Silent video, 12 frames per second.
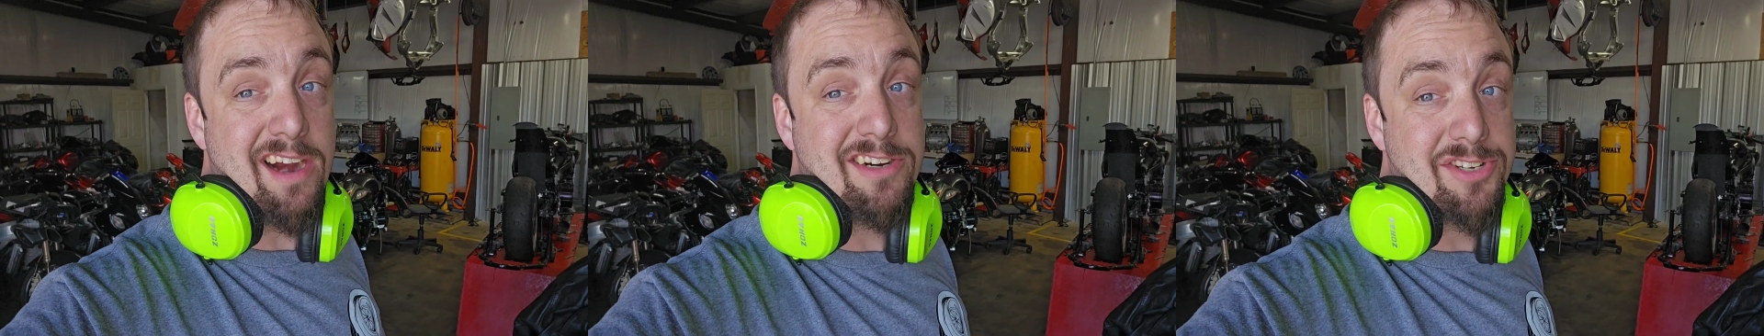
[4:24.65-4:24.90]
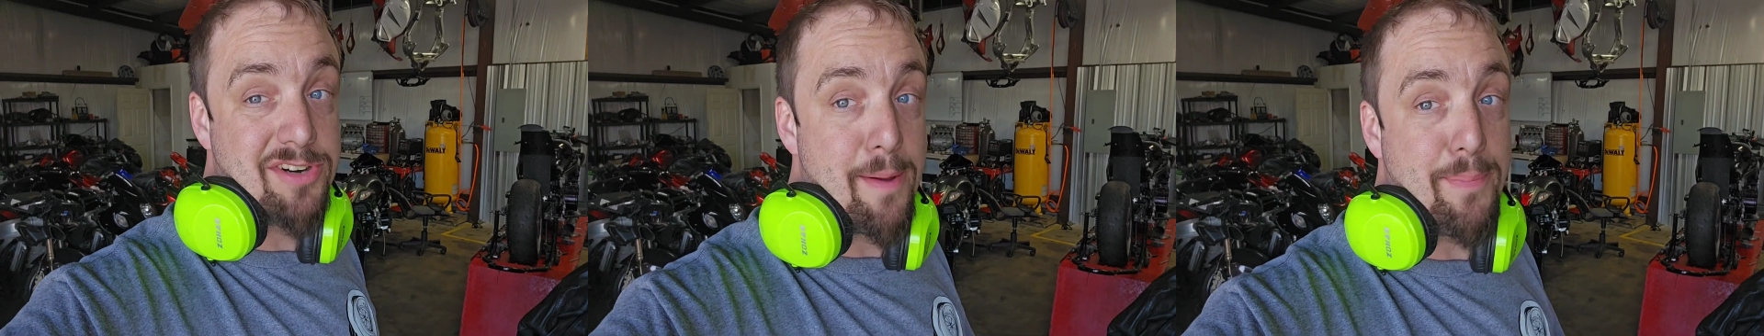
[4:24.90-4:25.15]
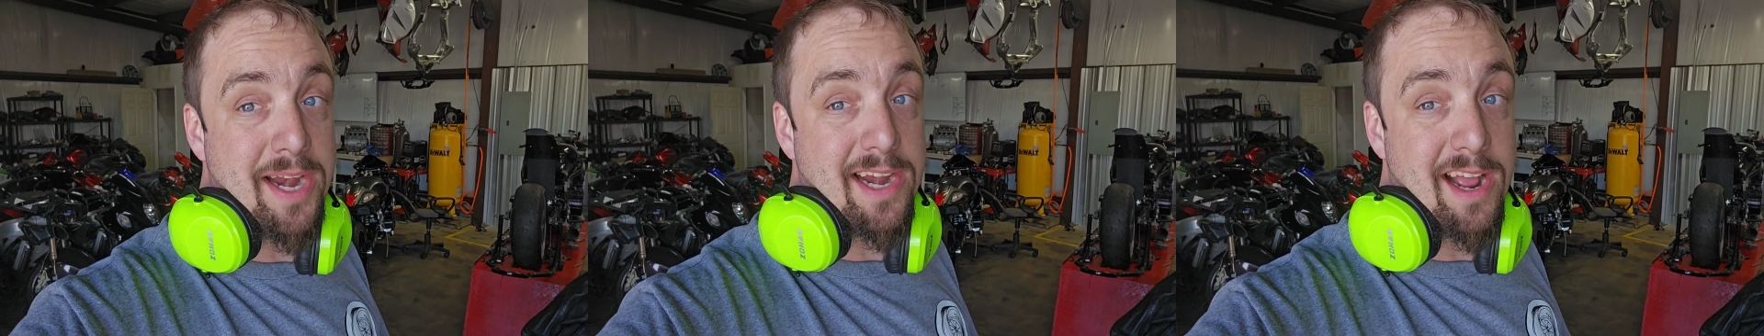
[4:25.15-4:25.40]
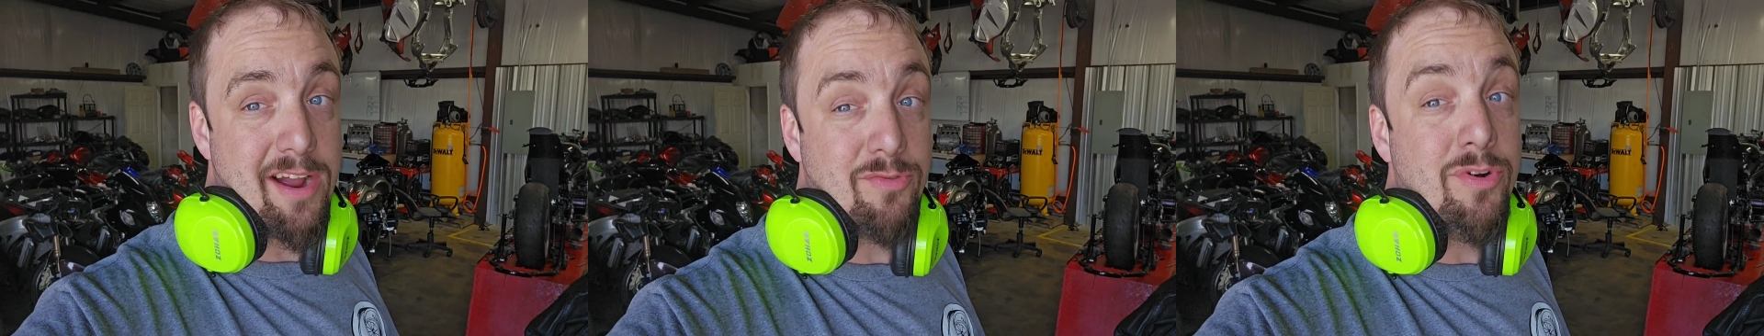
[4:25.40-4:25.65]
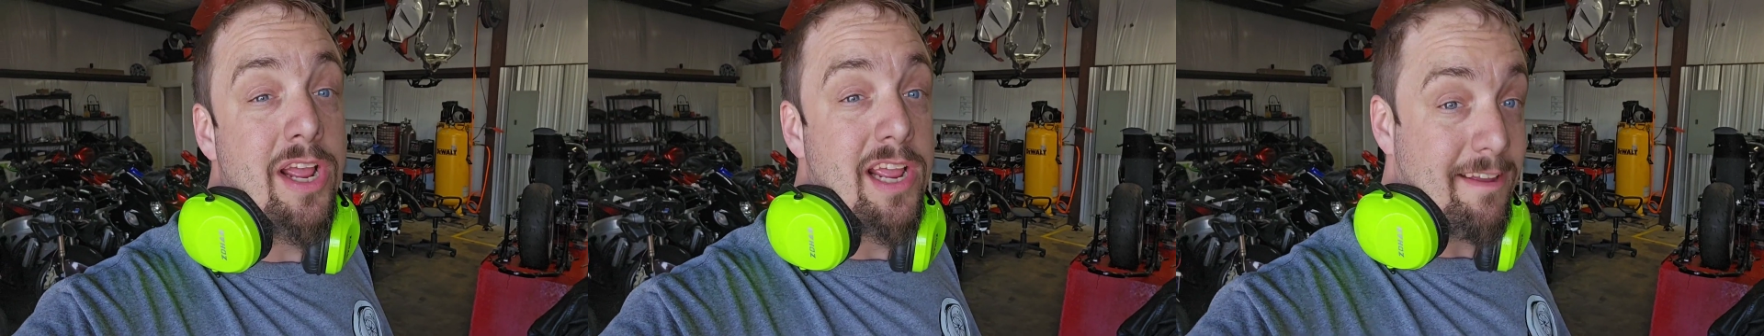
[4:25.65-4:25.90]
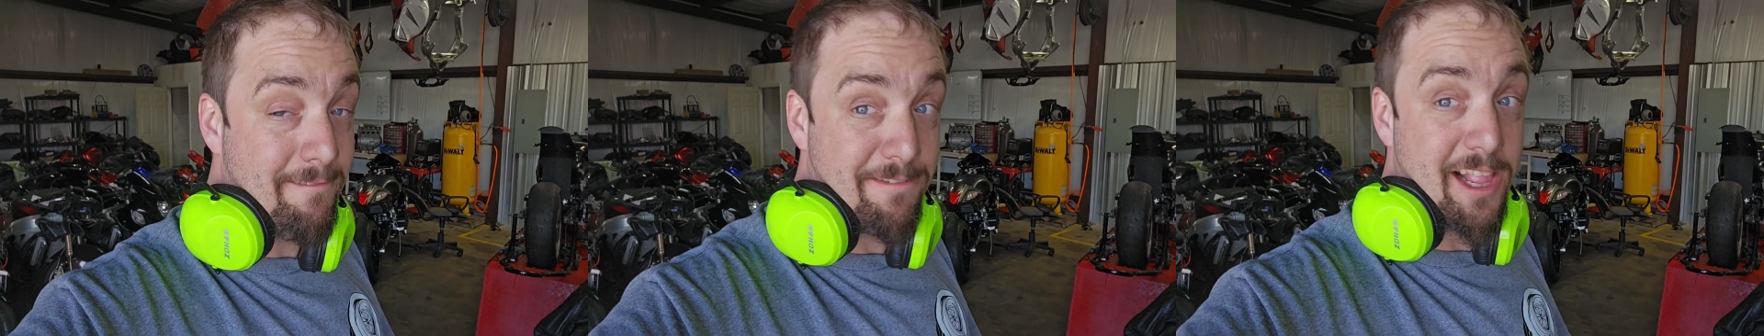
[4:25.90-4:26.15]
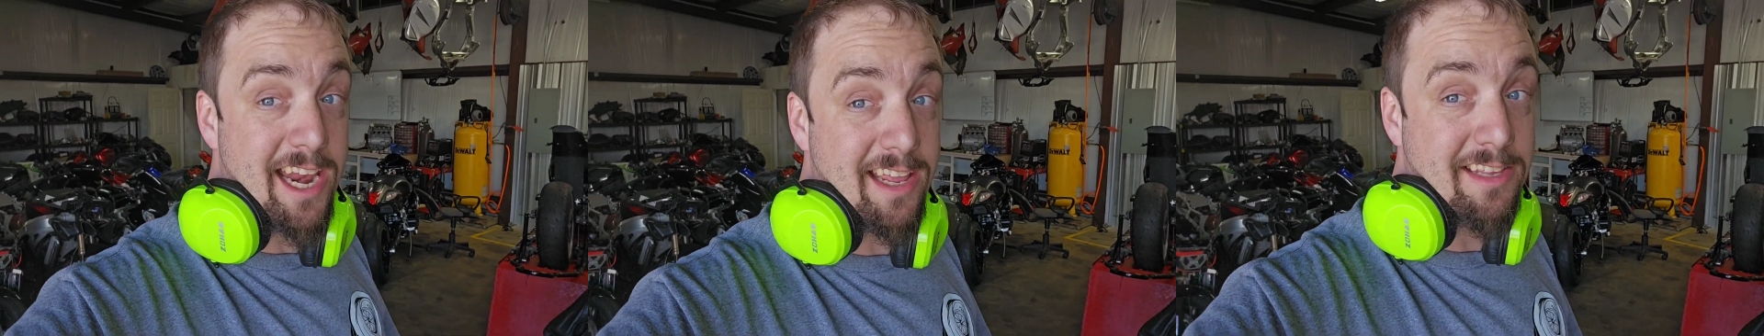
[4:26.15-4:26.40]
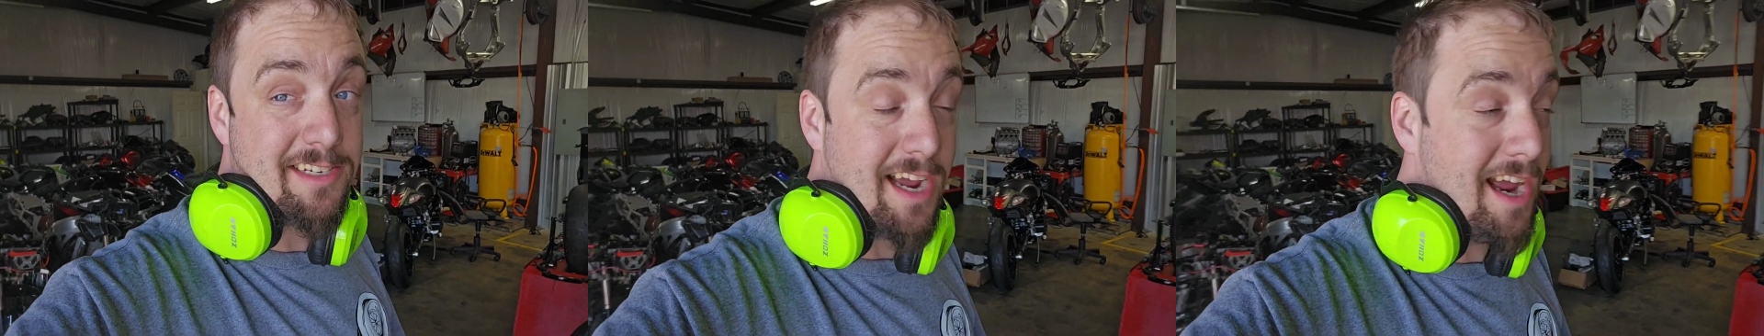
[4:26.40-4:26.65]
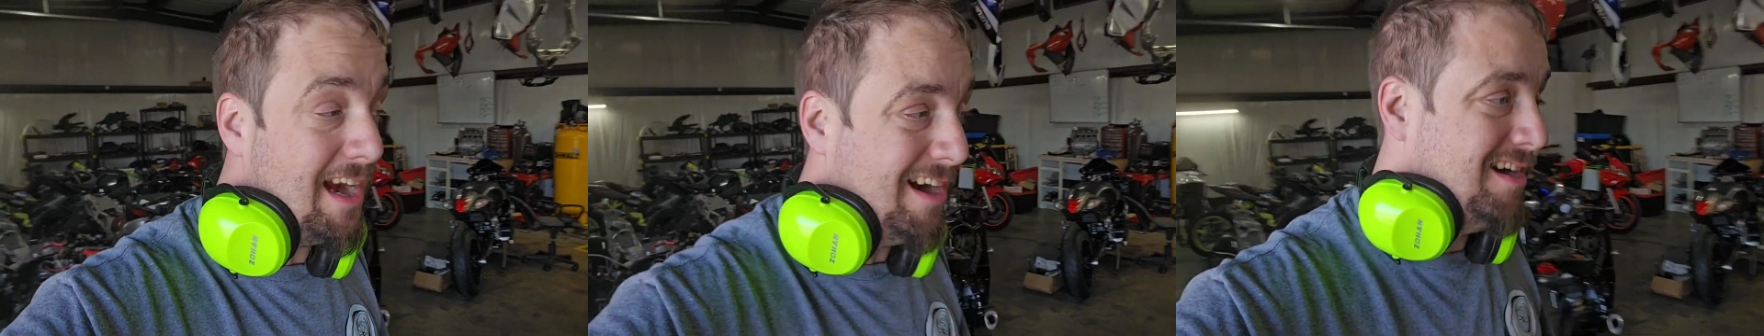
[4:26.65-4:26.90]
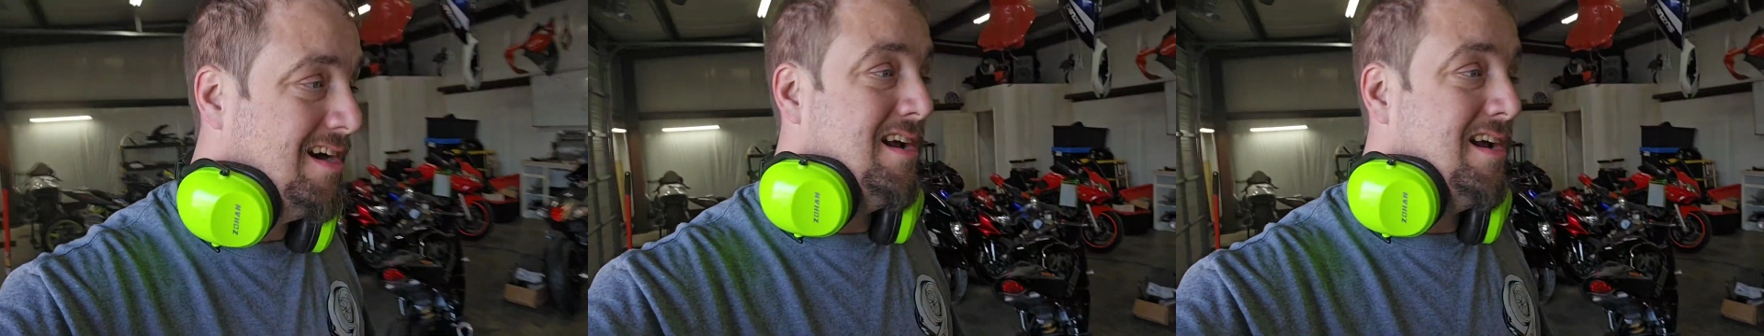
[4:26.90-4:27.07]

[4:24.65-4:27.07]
strapping it down, inflating the tire,